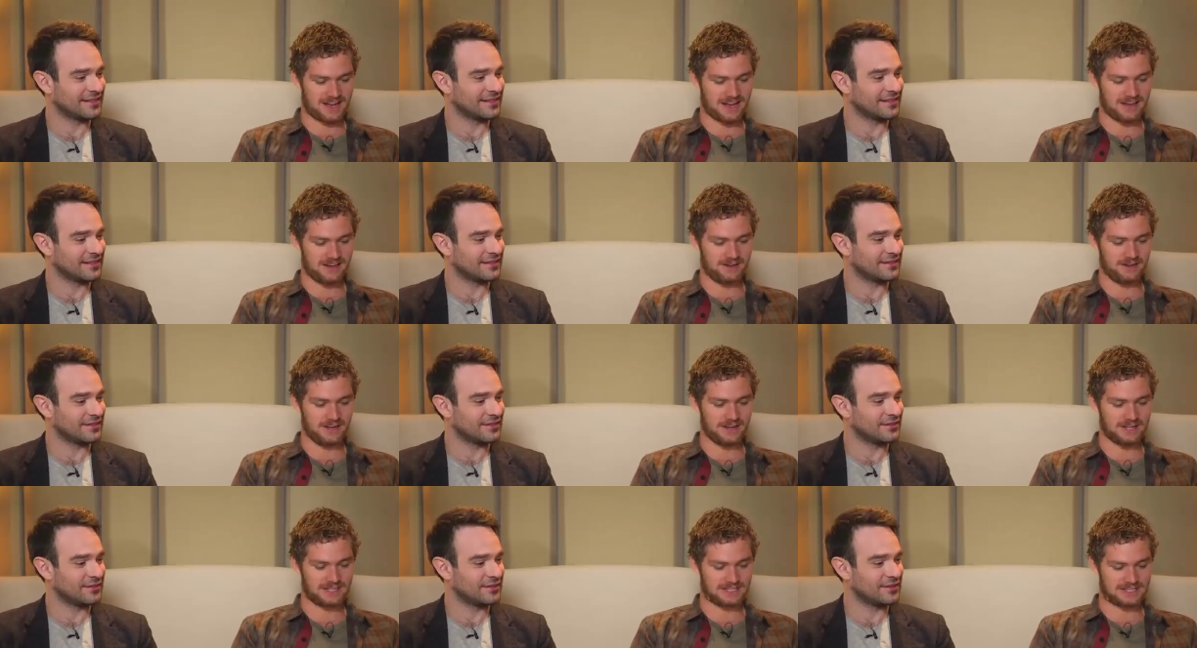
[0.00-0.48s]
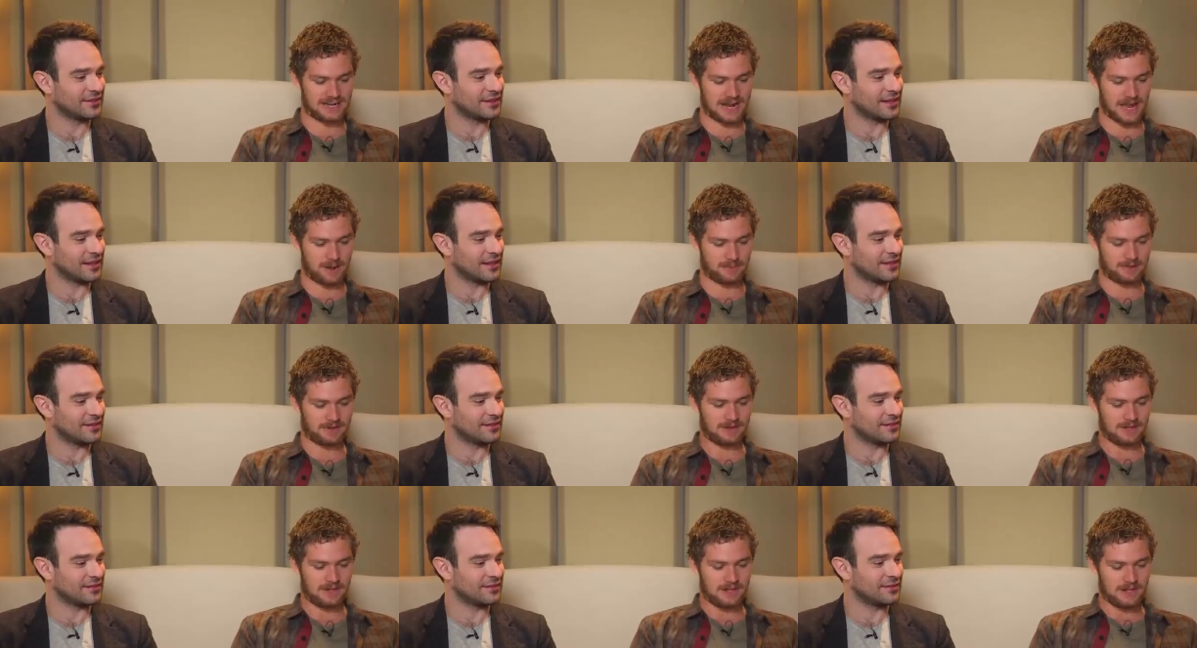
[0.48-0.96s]
Speaker 1: Okay, you need a
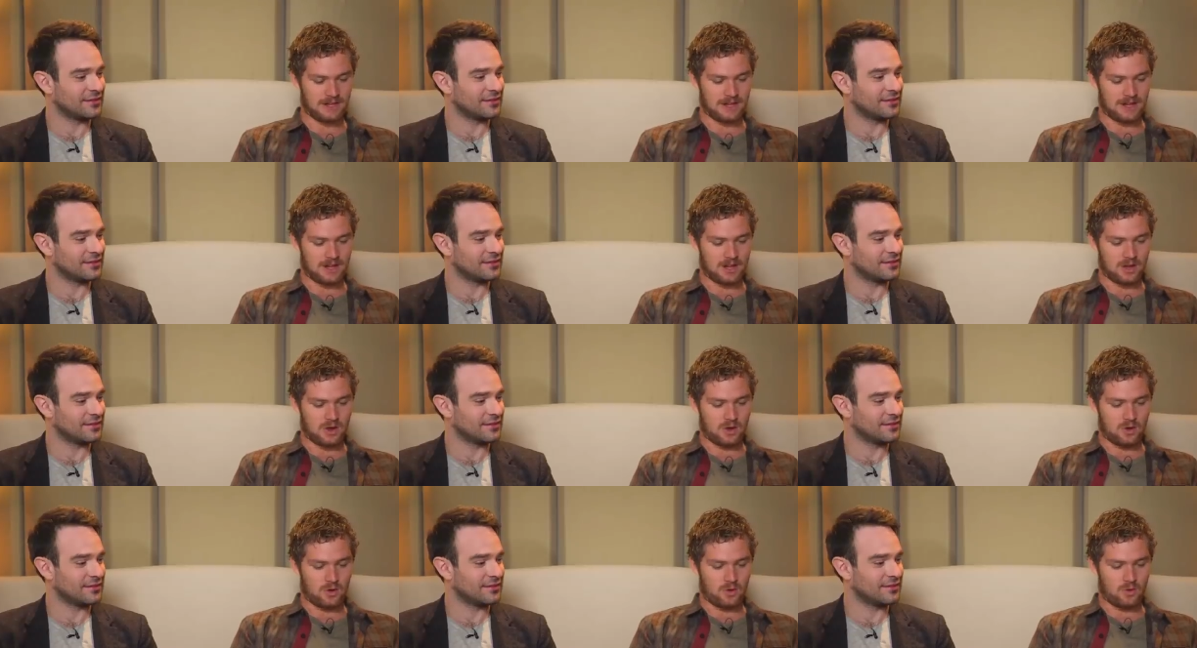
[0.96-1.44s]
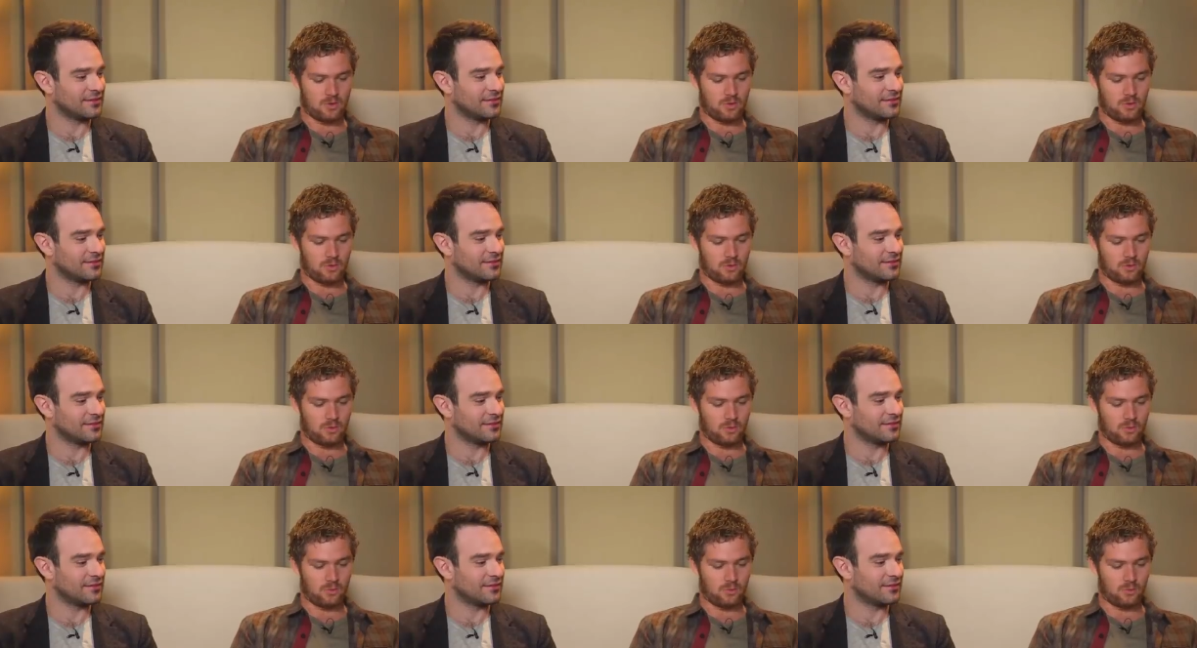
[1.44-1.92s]
slap.
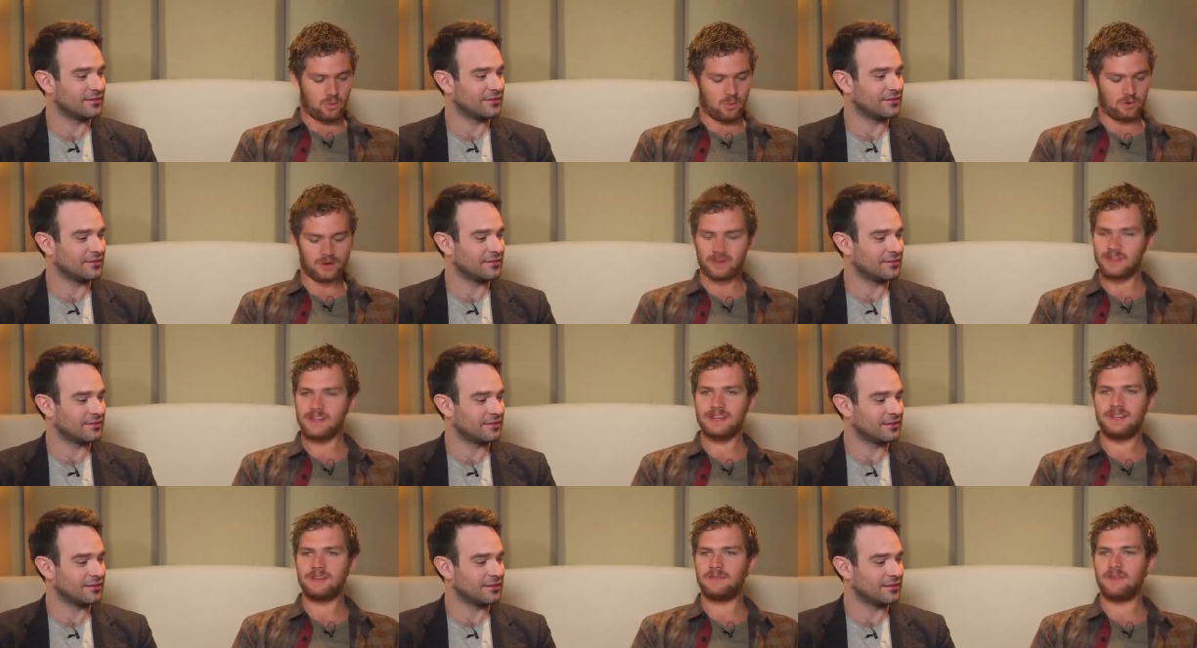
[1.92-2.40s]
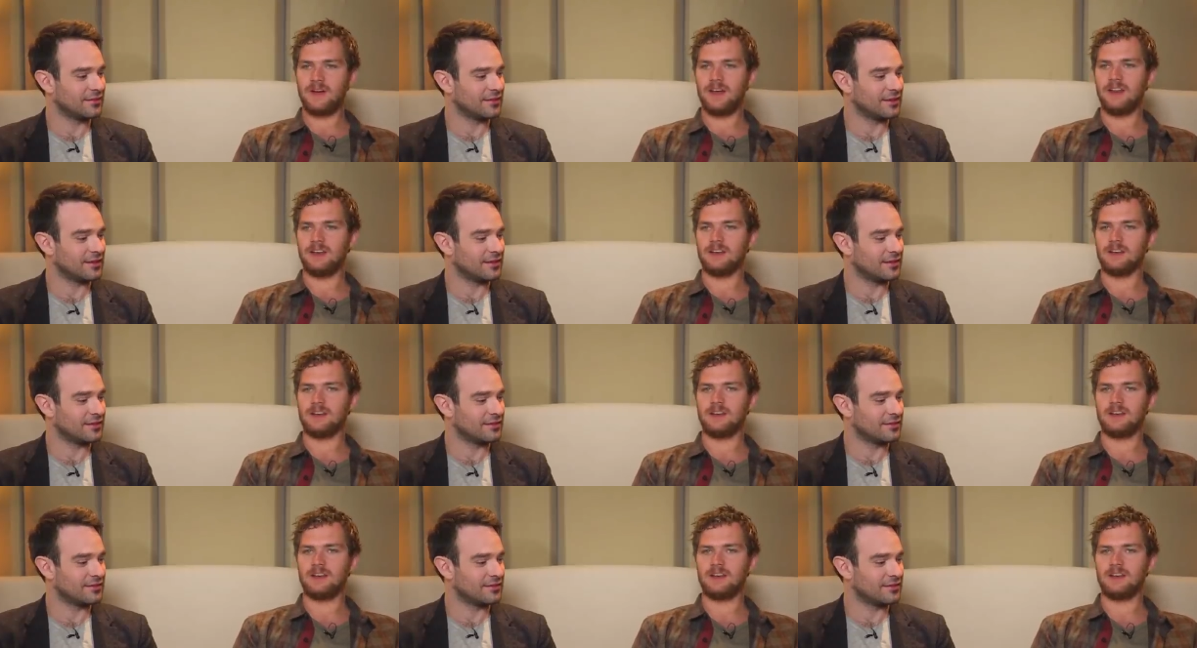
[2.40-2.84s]
What do they defend?